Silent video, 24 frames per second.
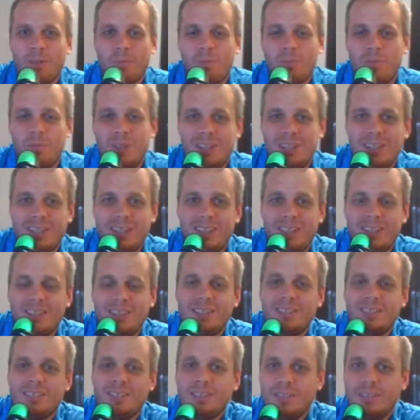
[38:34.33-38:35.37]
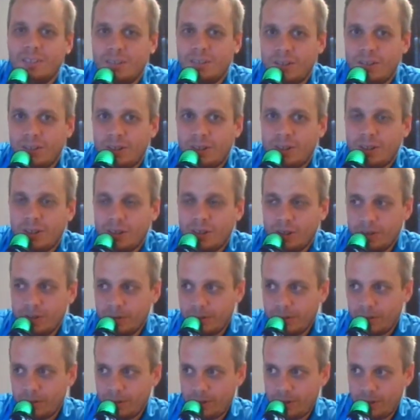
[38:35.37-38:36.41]
Meaning
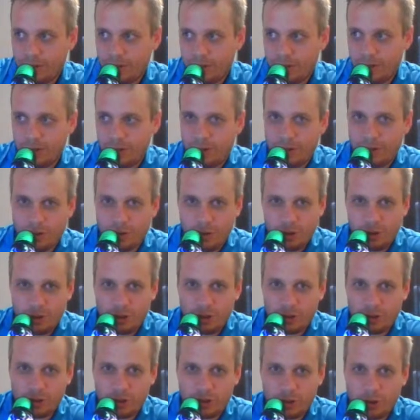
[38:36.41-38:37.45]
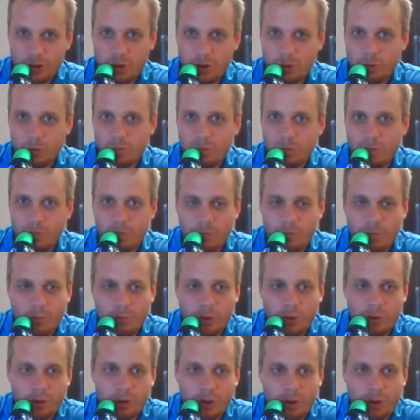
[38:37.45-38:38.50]
you just assume
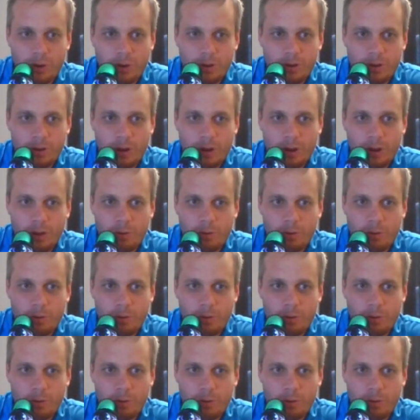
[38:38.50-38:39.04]
what the other